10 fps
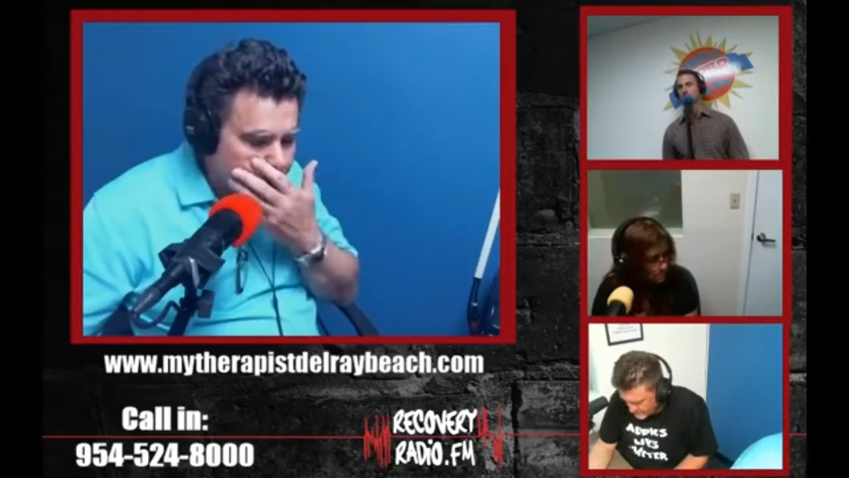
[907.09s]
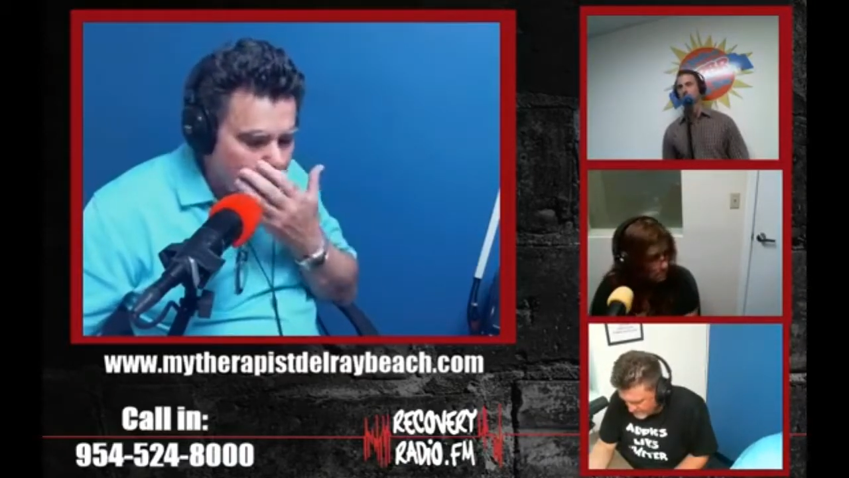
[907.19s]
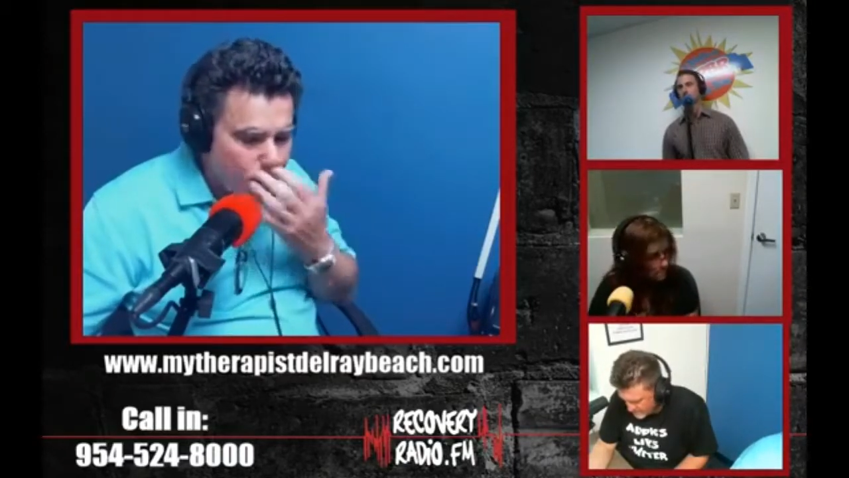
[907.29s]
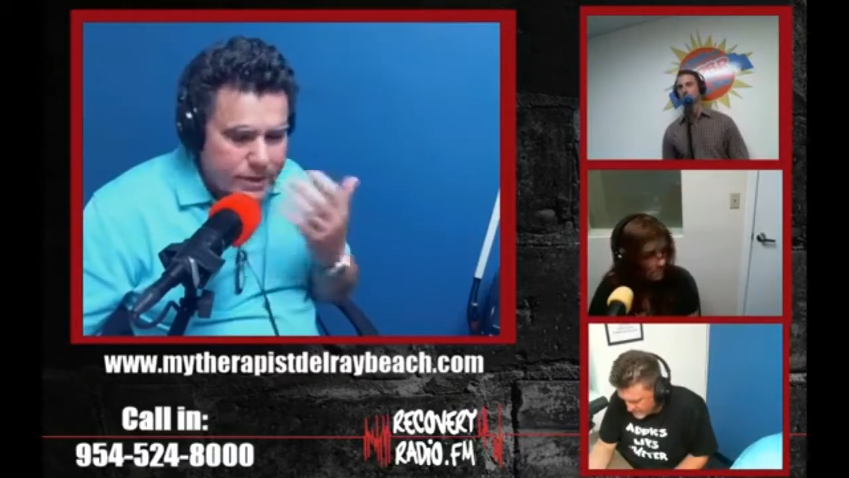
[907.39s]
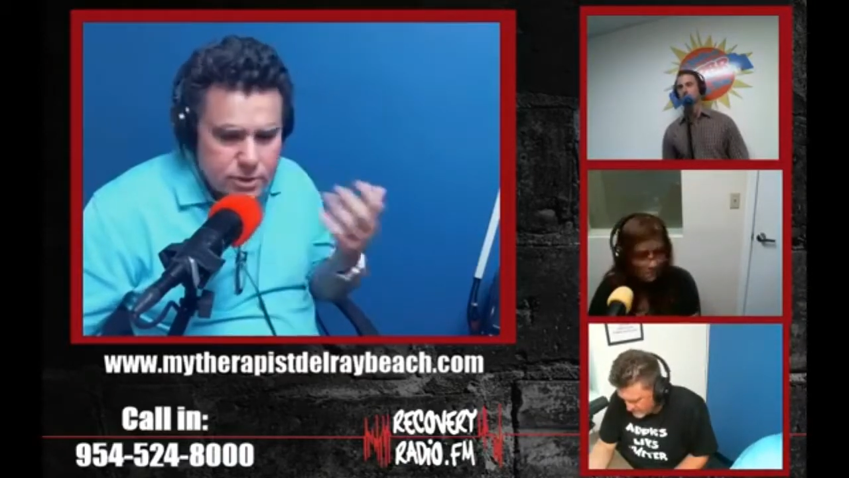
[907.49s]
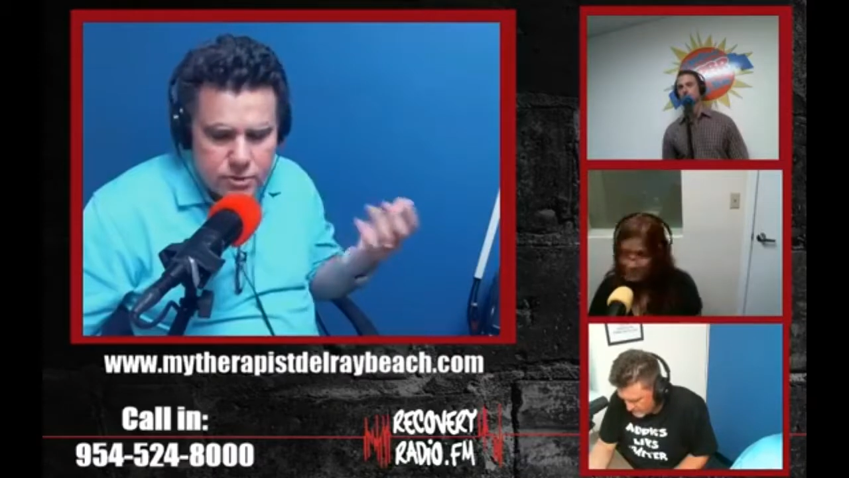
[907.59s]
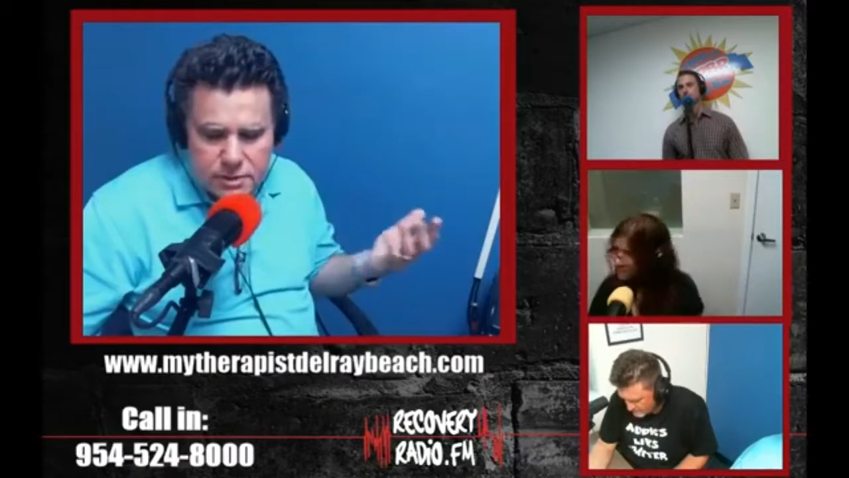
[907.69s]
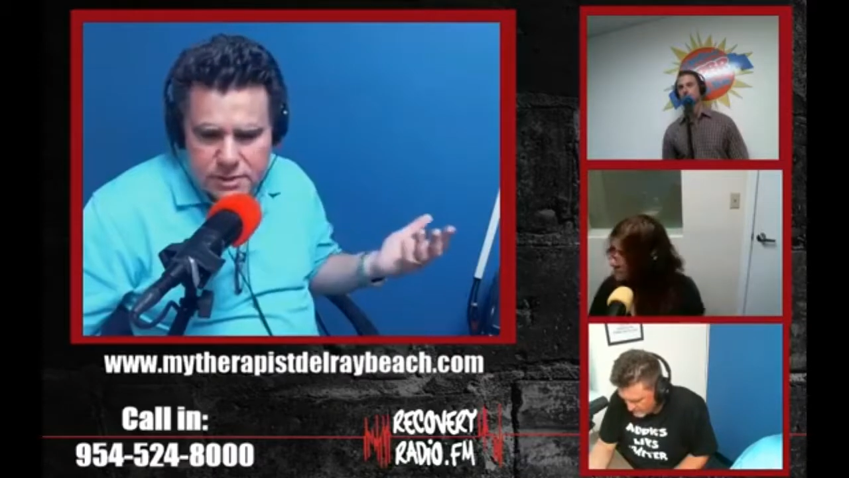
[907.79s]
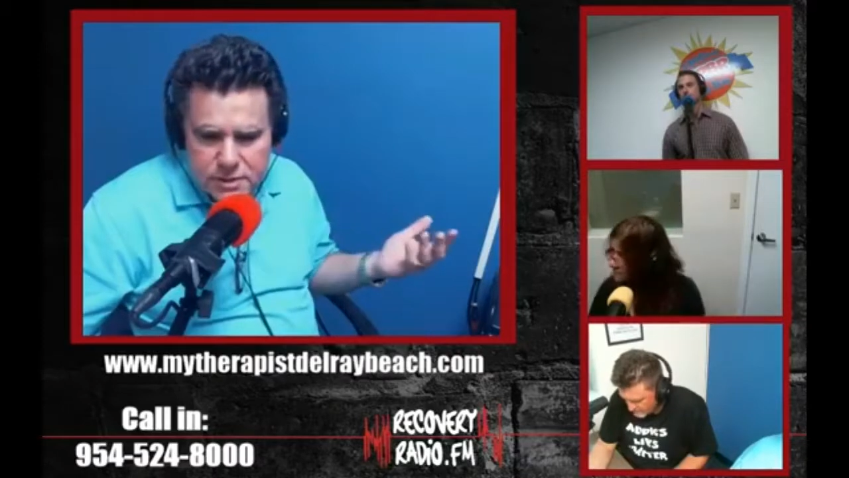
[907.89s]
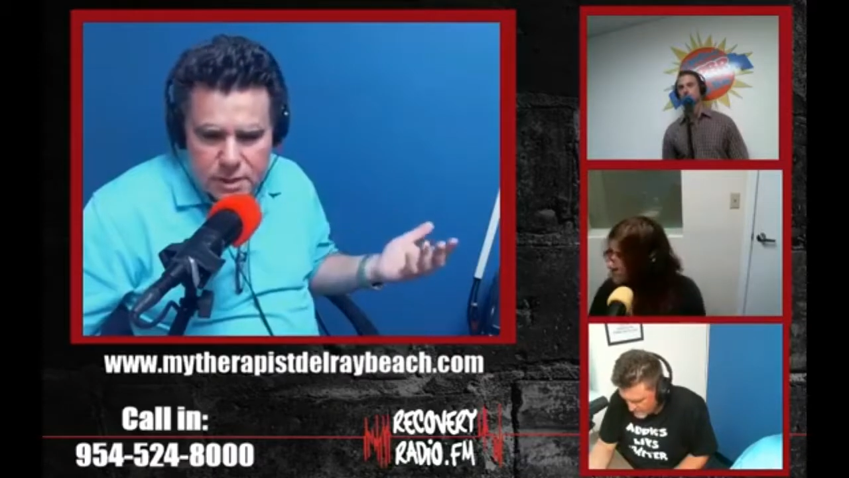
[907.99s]
point do you
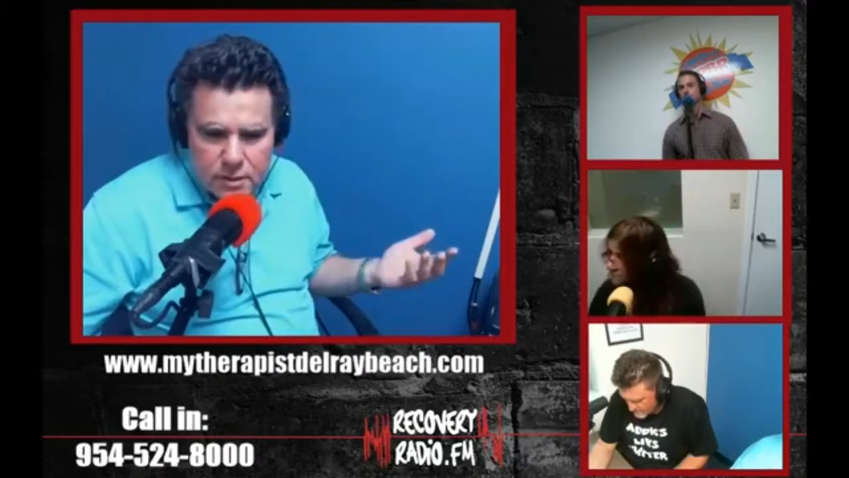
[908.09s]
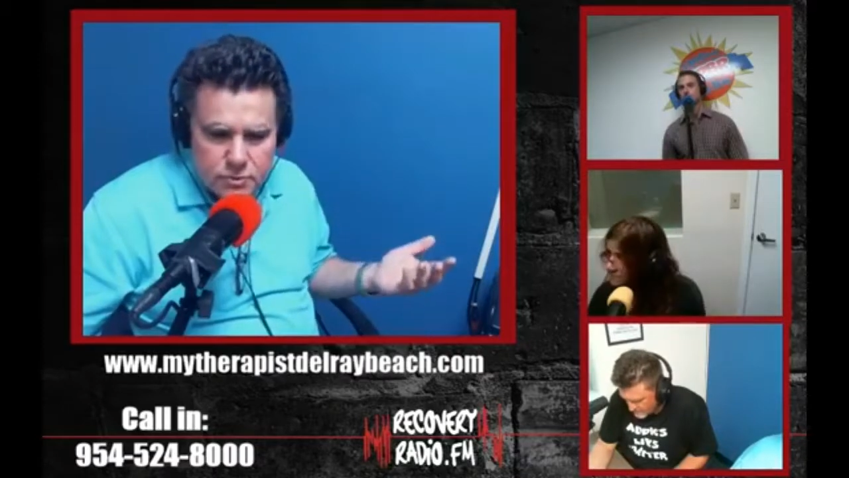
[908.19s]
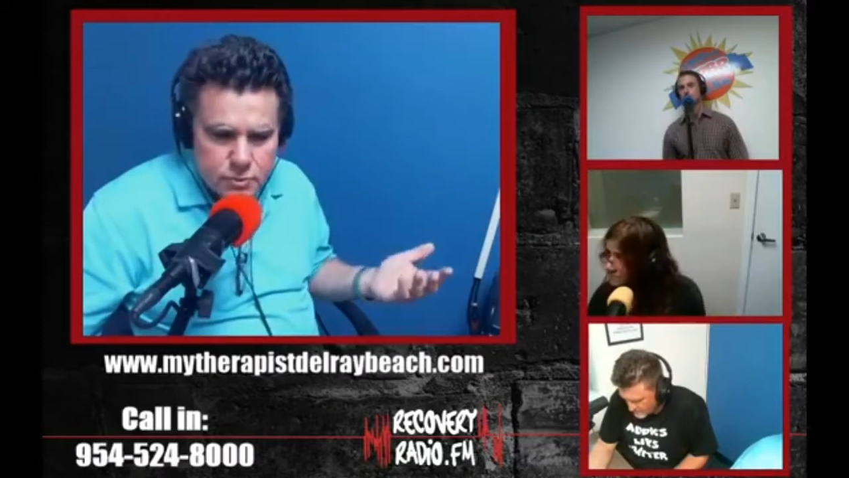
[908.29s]
disclose?